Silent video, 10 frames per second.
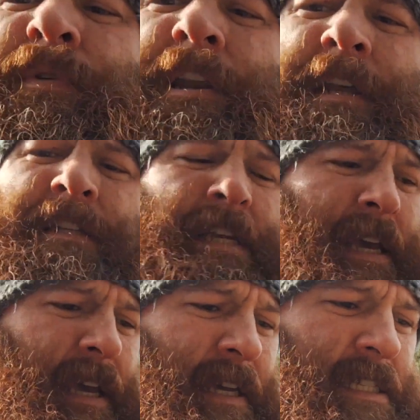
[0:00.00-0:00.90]
run into
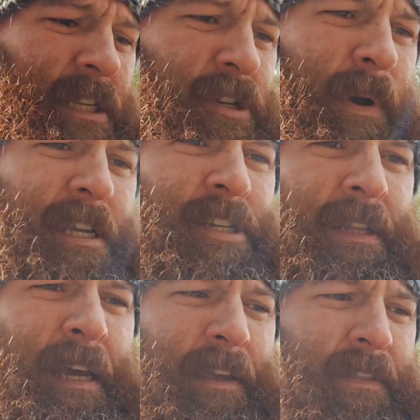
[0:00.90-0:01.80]
a situation
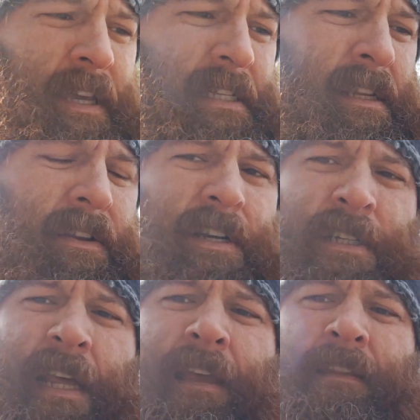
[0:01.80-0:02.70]
like this,
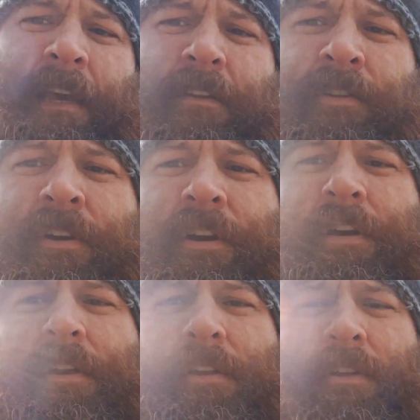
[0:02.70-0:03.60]
understand that
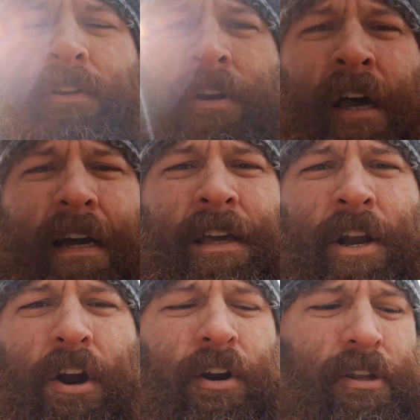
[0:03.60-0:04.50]
you're not going
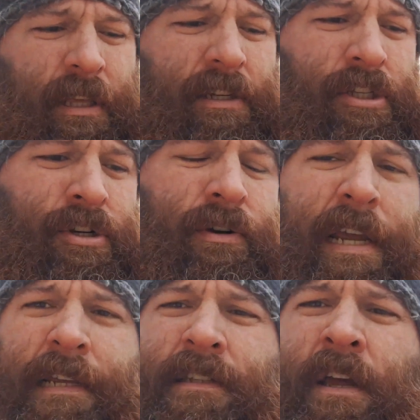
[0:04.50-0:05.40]
to hurt these trees.